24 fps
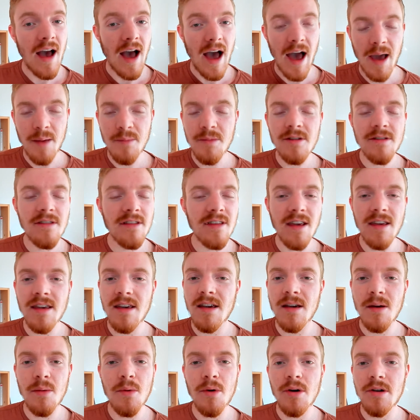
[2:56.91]
I'm not
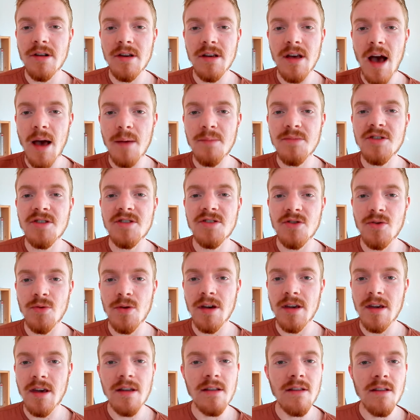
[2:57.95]
thinking about it. I'm just
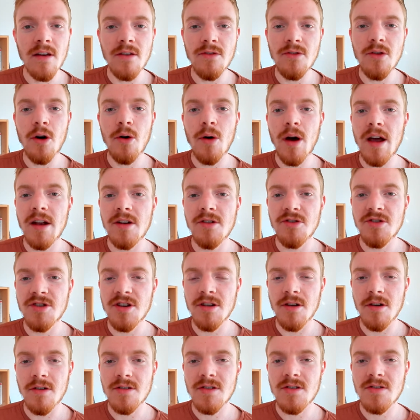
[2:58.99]
doing it. No energy
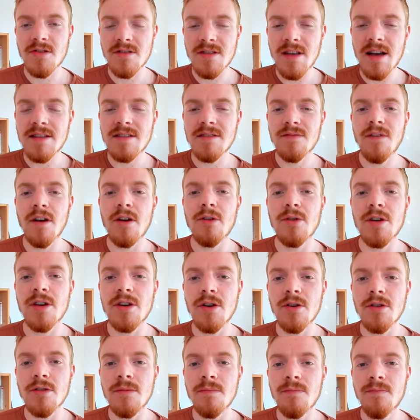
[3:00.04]
loss. So that's very
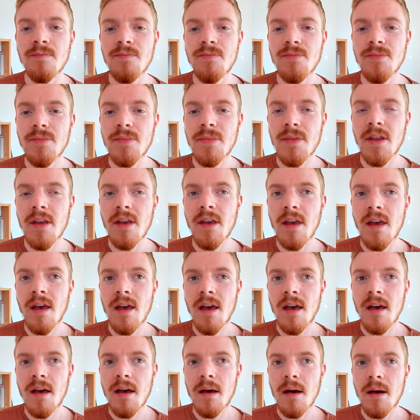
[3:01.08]
good.
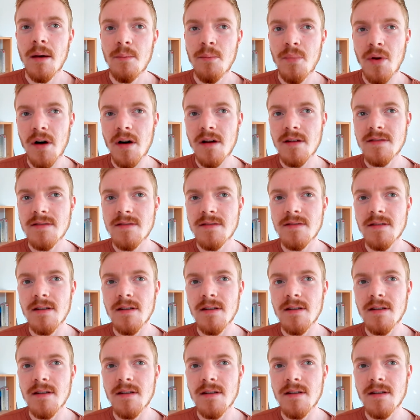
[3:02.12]
But